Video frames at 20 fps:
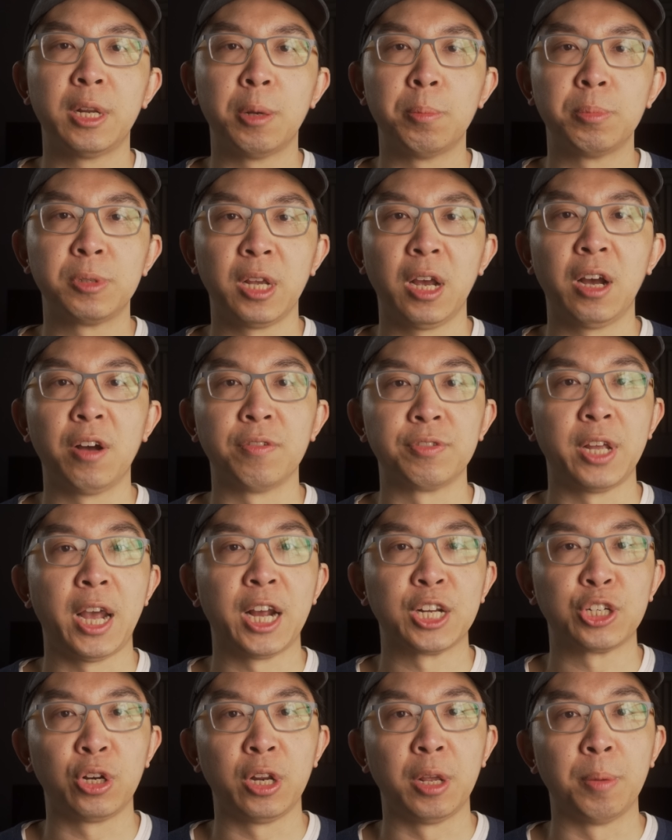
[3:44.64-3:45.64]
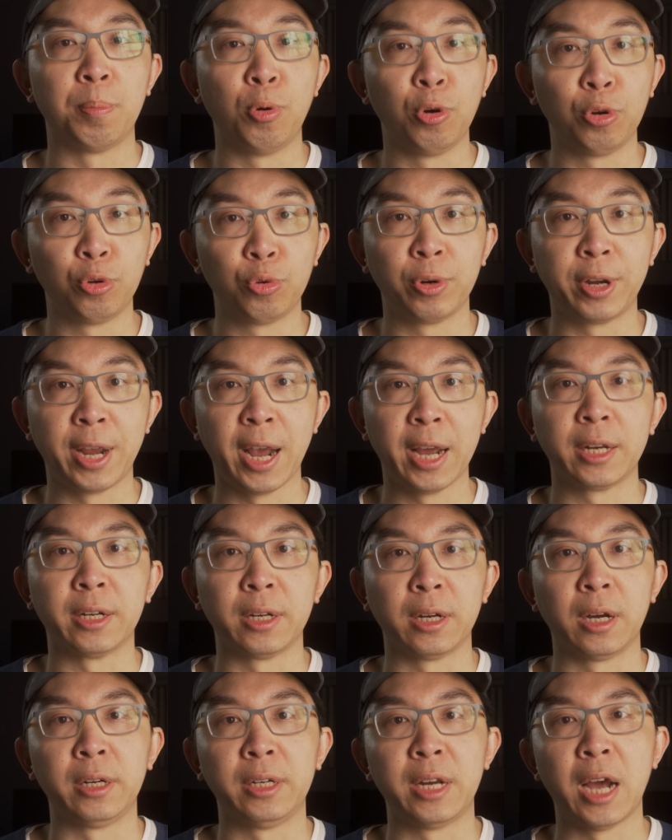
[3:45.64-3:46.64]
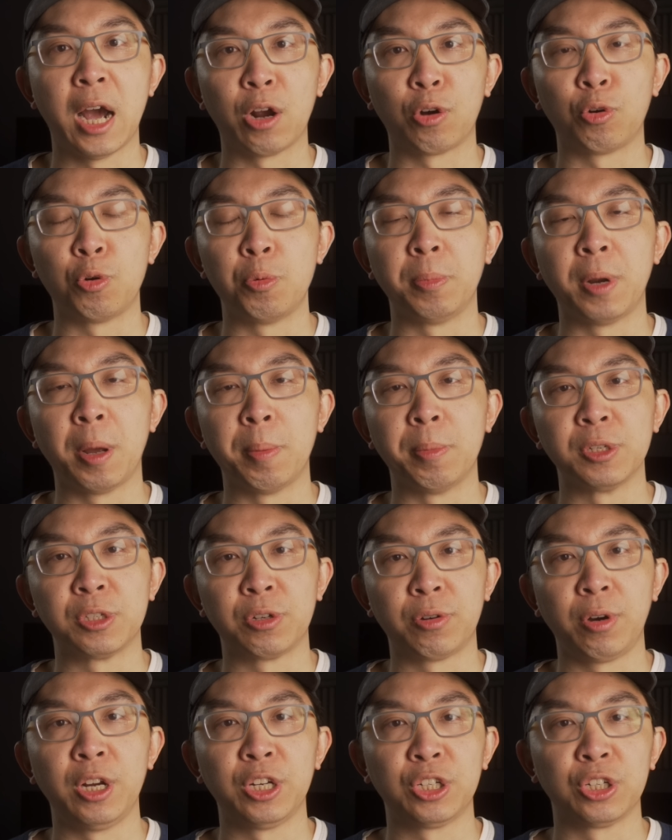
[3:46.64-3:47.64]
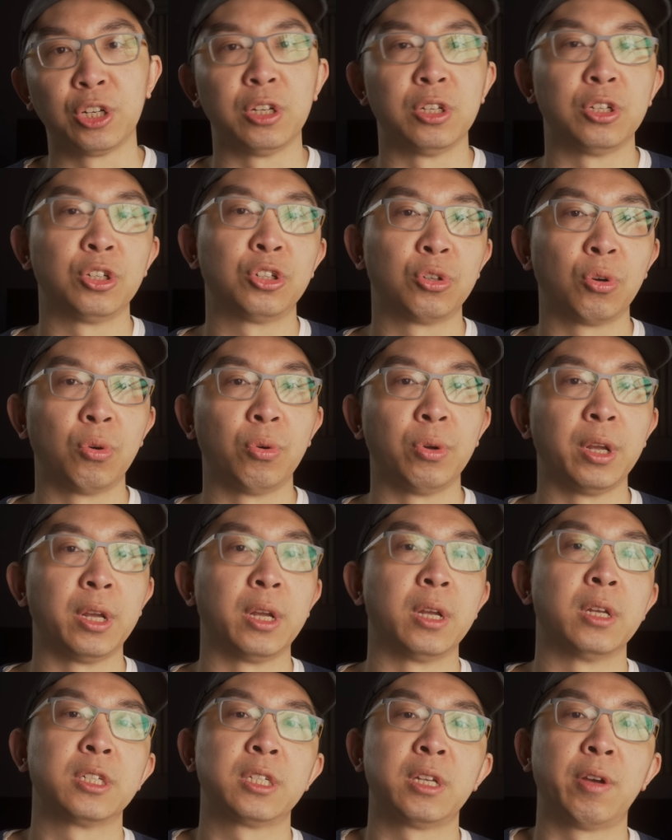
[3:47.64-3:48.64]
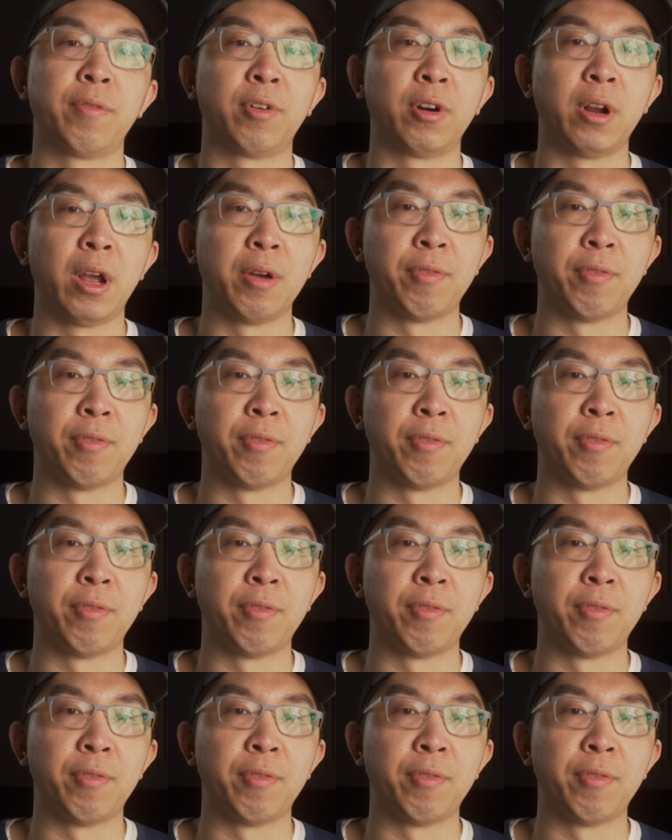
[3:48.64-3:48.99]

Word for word: themselves actually put together a dark room demonstration showing several